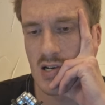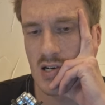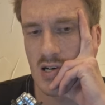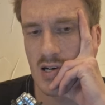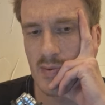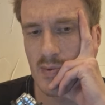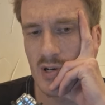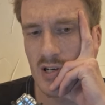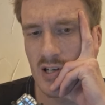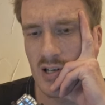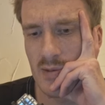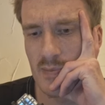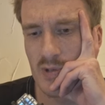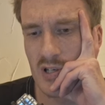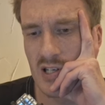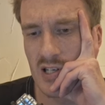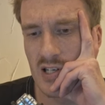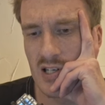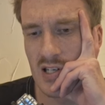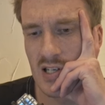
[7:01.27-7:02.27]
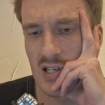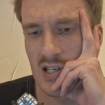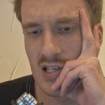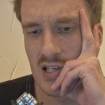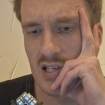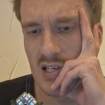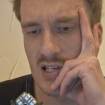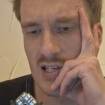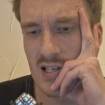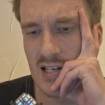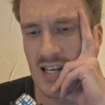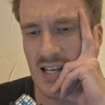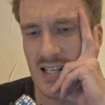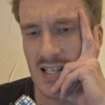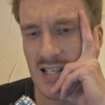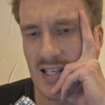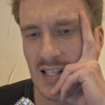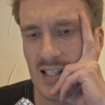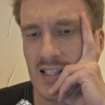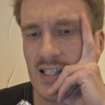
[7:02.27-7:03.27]
I'm a little bit
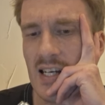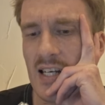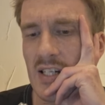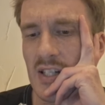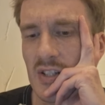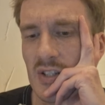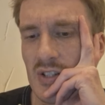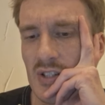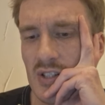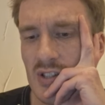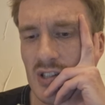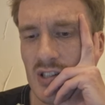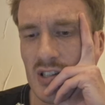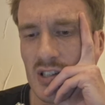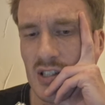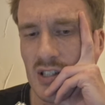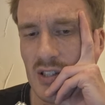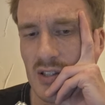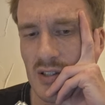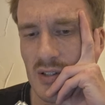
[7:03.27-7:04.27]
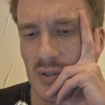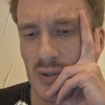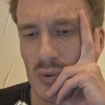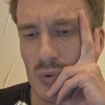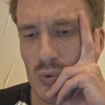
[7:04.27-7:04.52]
less excited because the